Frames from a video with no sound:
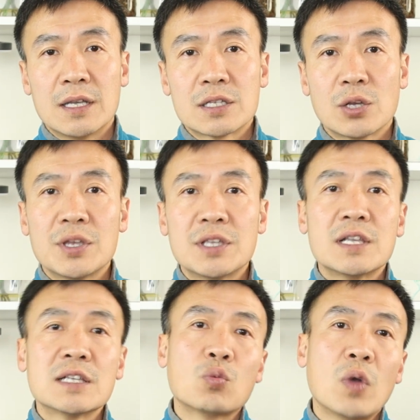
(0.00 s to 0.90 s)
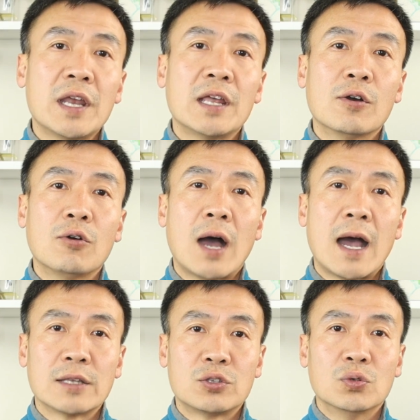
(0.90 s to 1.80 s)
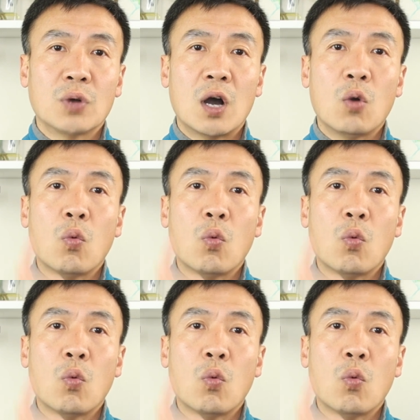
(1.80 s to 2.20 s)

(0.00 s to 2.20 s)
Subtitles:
So in this video, I do a